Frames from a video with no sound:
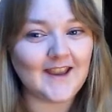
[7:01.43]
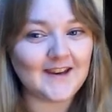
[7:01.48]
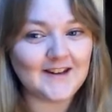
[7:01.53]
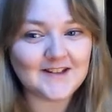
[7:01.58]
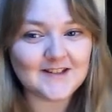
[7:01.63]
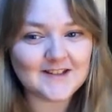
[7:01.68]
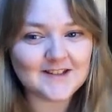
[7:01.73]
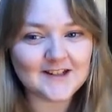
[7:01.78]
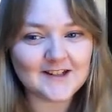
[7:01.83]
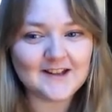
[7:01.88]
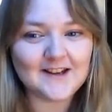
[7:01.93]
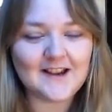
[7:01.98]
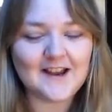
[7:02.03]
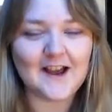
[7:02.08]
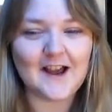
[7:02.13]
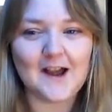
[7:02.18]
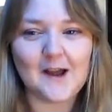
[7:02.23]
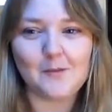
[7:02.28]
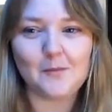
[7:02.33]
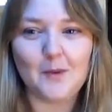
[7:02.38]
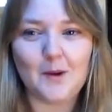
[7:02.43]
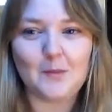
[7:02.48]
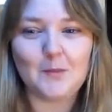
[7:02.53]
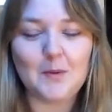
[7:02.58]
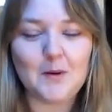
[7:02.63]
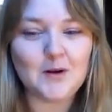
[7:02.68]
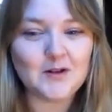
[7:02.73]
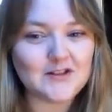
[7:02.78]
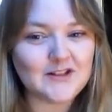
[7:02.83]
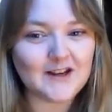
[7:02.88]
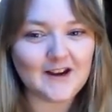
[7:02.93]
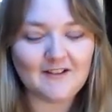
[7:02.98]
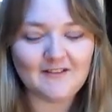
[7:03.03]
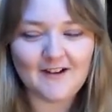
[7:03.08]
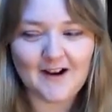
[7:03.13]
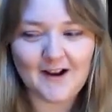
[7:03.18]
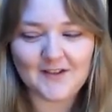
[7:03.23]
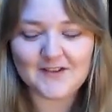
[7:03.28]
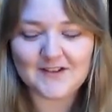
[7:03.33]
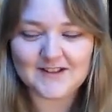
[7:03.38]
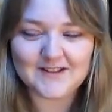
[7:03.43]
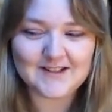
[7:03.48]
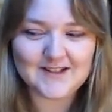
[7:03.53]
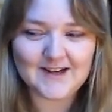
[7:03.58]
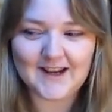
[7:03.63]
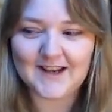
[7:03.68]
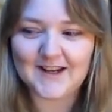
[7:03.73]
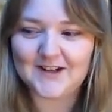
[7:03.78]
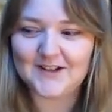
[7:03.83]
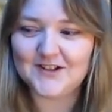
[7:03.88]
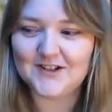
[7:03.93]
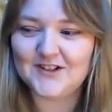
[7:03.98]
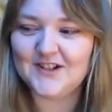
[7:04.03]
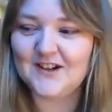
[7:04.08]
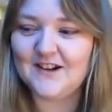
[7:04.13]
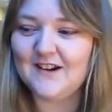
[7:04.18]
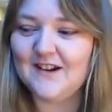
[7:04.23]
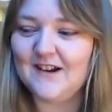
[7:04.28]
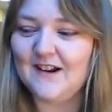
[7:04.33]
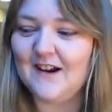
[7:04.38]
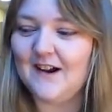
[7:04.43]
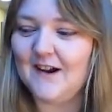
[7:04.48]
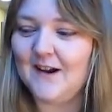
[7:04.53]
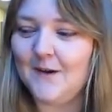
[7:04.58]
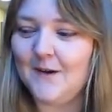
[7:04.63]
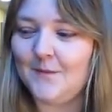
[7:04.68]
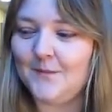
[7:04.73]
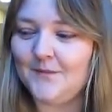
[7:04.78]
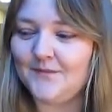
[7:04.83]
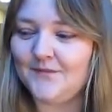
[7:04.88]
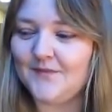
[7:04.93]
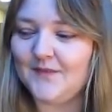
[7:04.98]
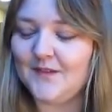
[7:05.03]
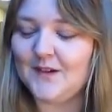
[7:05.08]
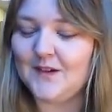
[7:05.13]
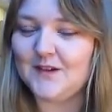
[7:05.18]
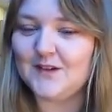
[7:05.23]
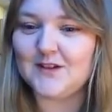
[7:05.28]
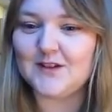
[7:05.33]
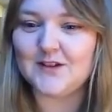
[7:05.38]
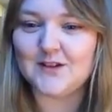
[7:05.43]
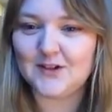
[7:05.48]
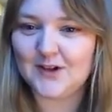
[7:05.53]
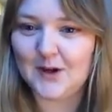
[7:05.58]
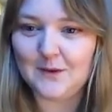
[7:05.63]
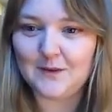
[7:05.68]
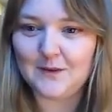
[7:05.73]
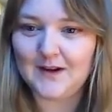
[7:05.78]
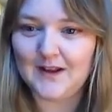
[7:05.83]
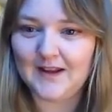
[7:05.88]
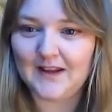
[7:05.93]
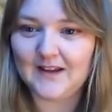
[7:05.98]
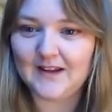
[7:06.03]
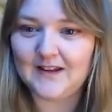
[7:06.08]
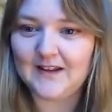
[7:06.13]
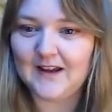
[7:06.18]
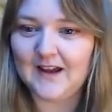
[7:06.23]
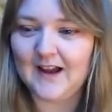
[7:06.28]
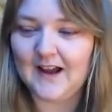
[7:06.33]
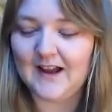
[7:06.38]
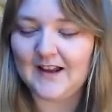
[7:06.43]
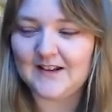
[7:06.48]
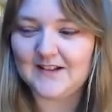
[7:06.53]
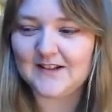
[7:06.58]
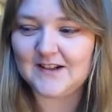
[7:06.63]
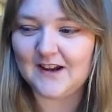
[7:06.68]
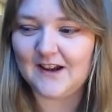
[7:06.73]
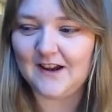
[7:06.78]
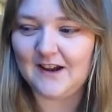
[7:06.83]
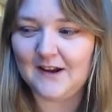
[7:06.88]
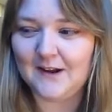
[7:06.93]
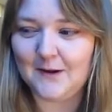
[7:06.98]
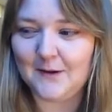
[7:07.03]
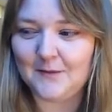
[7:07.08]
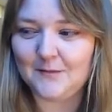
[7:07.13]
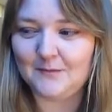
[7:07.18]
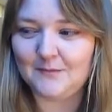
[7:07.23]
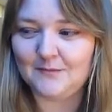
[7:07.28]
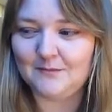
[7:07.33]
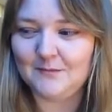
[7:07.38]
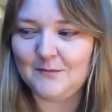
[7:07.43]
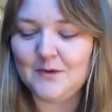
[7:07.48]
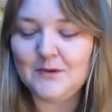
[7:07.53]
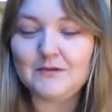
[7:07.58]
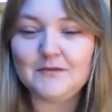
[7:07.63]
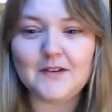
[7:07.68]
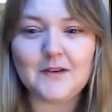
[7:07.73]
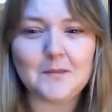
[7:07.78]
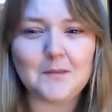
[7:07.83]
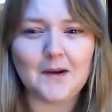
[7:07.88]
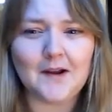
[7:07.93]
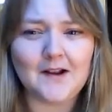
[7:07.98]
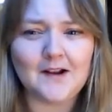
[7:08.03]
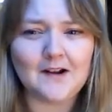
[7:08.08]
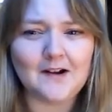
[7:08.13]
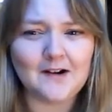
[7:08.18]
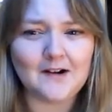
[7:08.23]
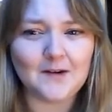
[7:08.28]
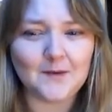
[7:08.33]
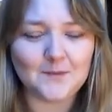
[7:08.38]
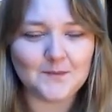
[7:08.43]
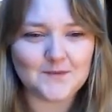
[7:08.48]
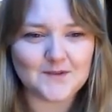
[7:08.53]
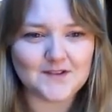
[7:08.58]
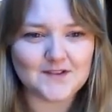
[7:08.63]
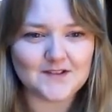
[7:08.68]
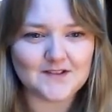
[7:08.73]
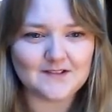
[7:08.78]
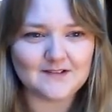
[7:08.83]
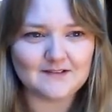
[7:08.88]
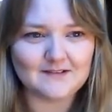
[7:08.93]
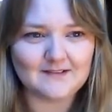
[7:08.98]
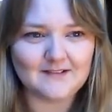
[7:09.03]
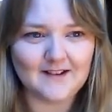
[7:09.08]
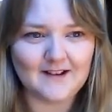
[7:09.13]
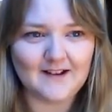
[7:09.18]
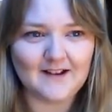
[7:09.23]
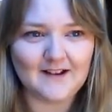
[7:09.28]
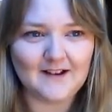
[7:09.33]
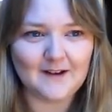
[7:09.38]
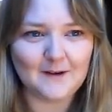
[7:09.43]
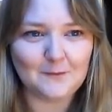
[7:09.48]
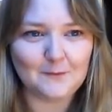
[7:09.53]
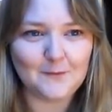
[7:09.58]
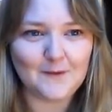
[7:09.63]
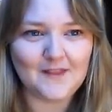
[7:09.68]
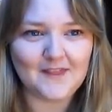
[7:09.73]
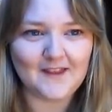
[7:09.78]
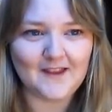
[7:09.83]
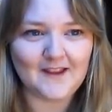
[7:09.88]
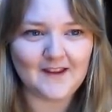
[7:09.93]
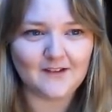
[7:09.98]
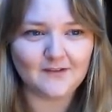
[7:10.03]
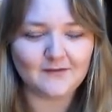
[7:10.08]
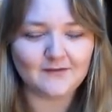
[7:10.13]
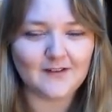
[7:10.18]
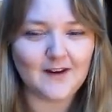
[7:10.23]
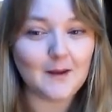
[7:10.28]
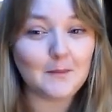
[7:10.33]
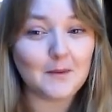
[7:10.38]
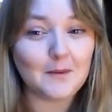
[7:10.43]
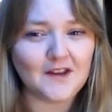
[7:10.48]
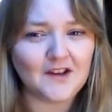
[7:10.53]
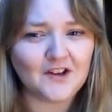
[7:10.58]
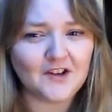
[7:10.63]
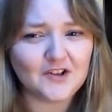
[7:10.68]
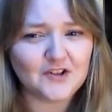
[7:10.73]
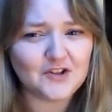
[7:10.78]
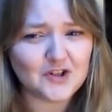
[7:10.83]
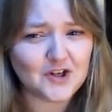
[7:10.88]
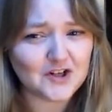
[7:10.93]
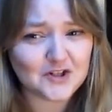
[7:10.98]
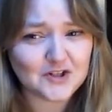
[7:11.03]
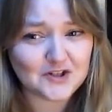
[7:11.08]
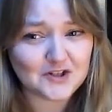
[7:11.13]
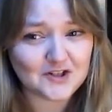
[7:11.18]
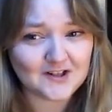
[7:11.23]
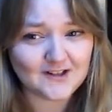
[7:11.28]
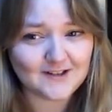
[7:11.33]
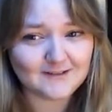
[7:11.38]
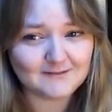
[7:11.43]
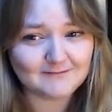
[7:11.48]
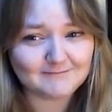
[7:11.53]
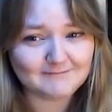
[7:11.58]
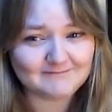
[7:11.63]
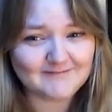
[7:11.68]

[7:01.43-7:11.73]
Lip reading: gait by plodding around the stage slowly and moving my arms with a flapping gesture.